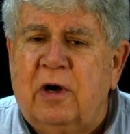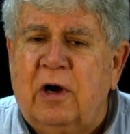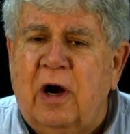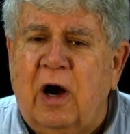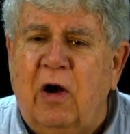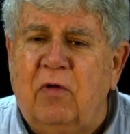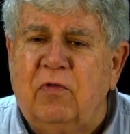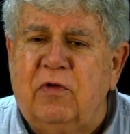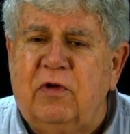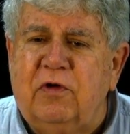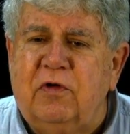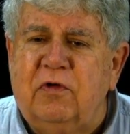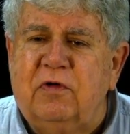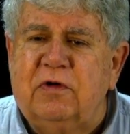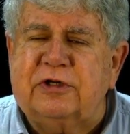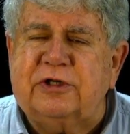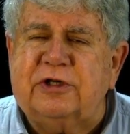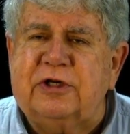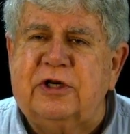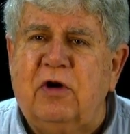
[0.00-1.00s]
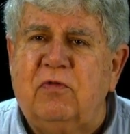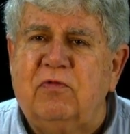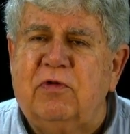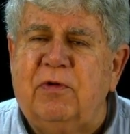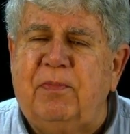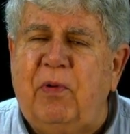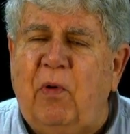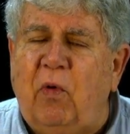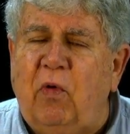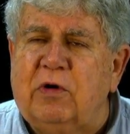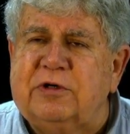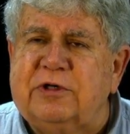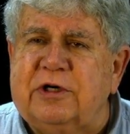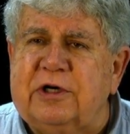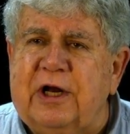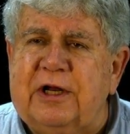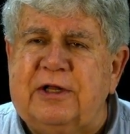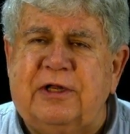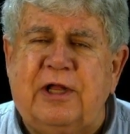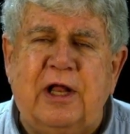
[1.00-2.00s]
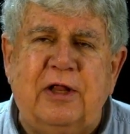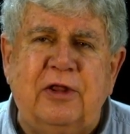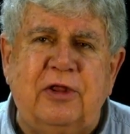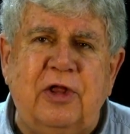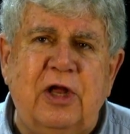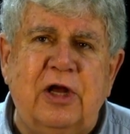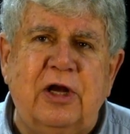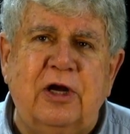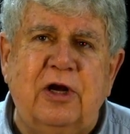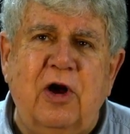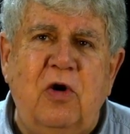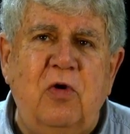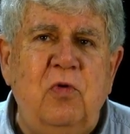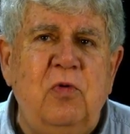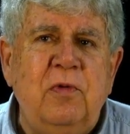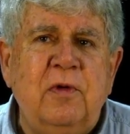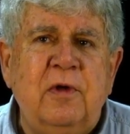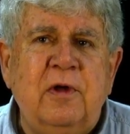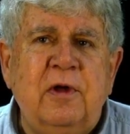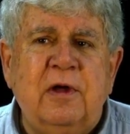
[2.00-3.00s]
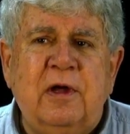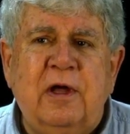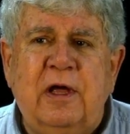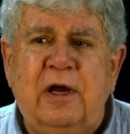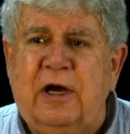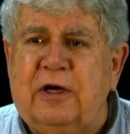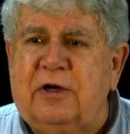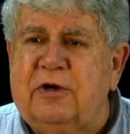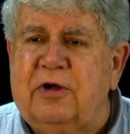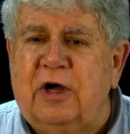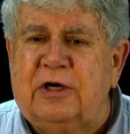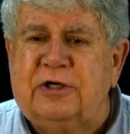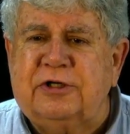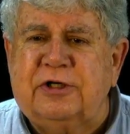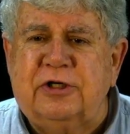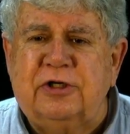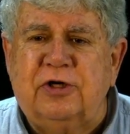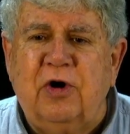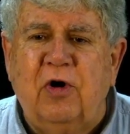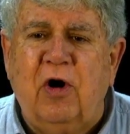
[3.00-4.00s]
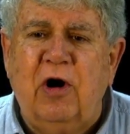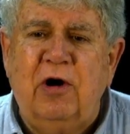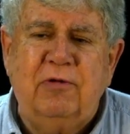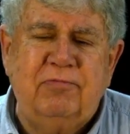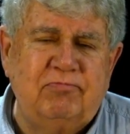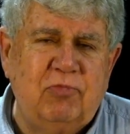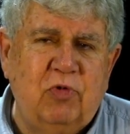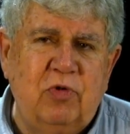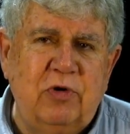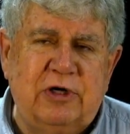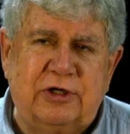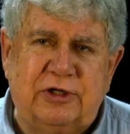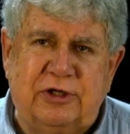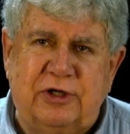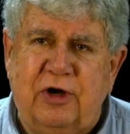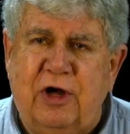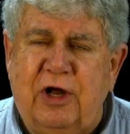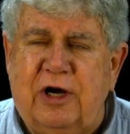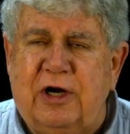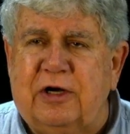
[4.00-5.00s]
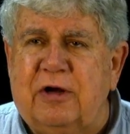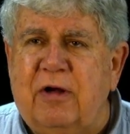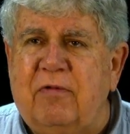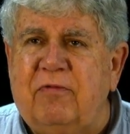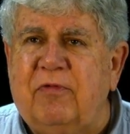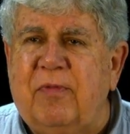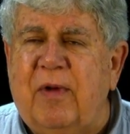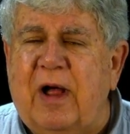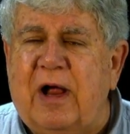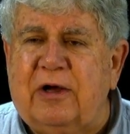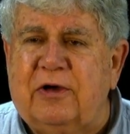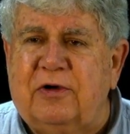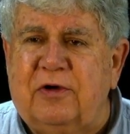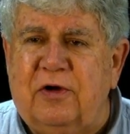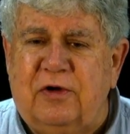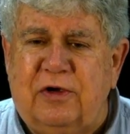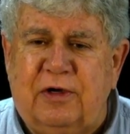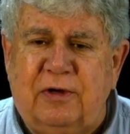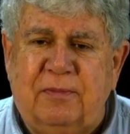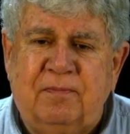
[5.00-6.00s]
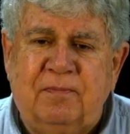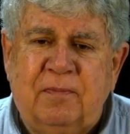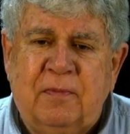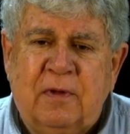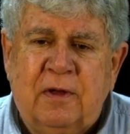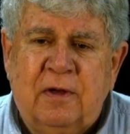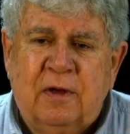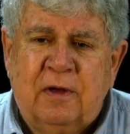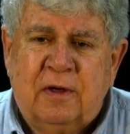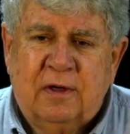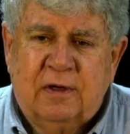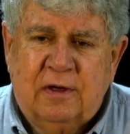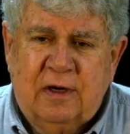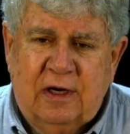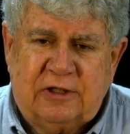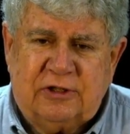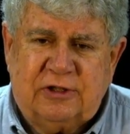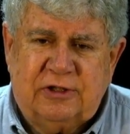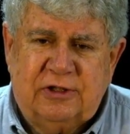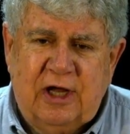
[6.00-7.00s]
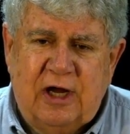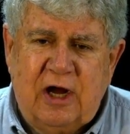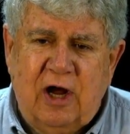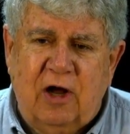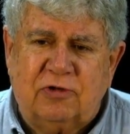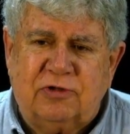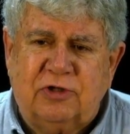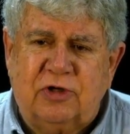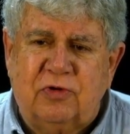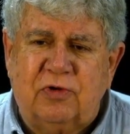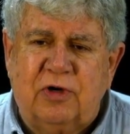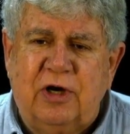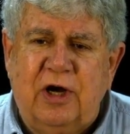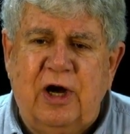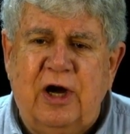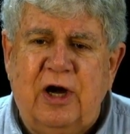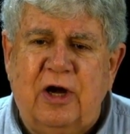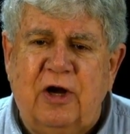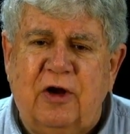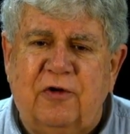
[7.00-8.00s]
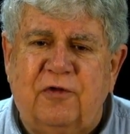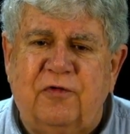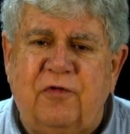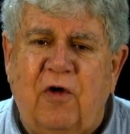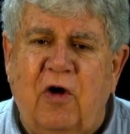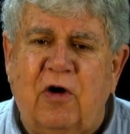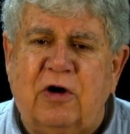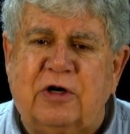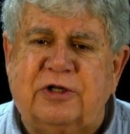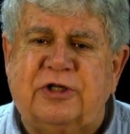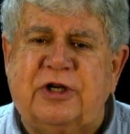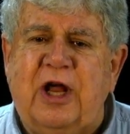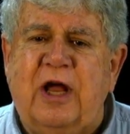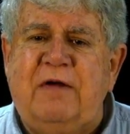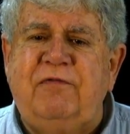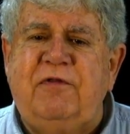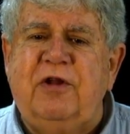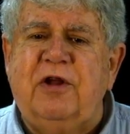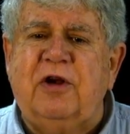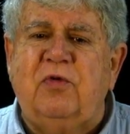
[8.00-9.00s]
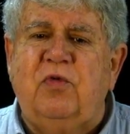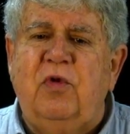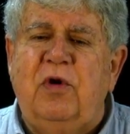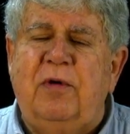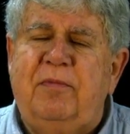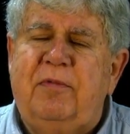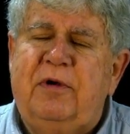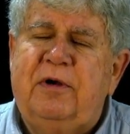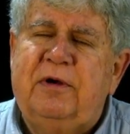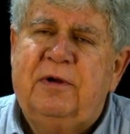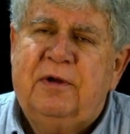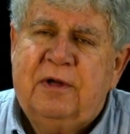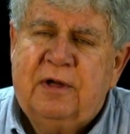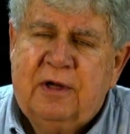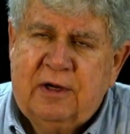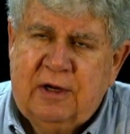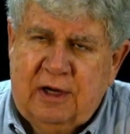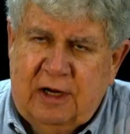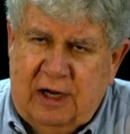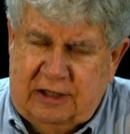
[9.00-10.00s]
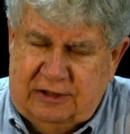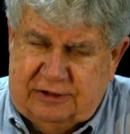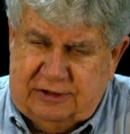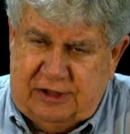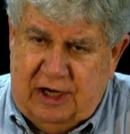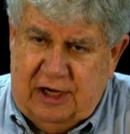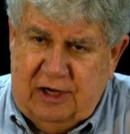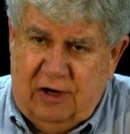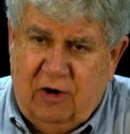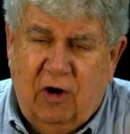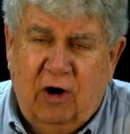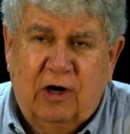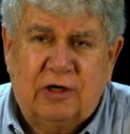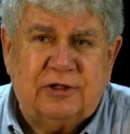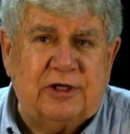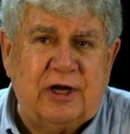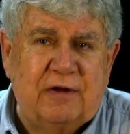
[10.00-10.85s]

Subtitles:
All you do is sit on your porch and let that thing go, and it cuts your yard. When it's done, it comes back to you. They also carry Husqvarna safety equipment at JR's.